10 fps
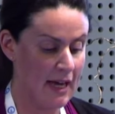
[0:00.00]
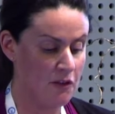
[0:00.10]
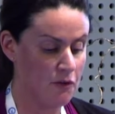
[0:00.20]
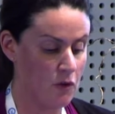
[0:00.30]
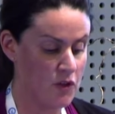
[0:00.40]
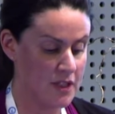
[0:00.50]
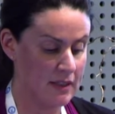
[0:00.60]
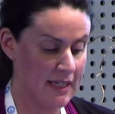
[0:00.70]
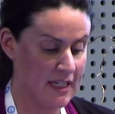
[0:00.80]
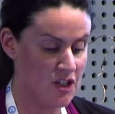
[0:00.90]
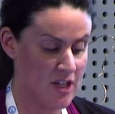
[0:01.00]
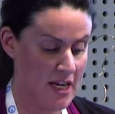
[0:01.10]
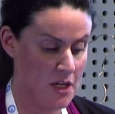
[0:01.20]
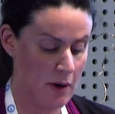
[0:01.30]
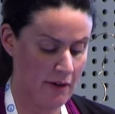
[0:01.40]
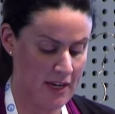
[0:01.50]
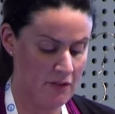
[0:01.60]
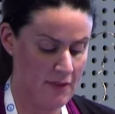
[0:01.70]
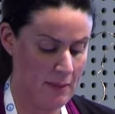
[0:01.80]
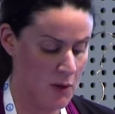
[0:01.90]
unfortunately, in January
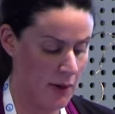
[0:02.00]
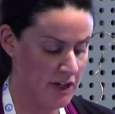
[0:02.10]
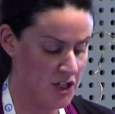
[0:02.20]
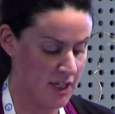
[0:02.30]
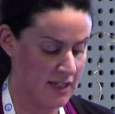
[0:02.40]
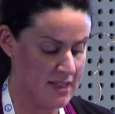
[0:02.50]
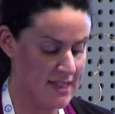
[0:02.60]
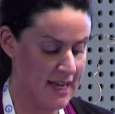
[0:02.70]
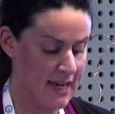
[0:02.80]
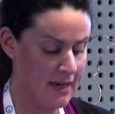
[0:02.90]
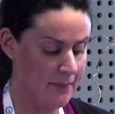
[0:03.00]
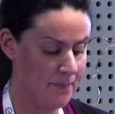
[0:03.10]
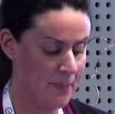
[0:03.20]
and February, as you can see.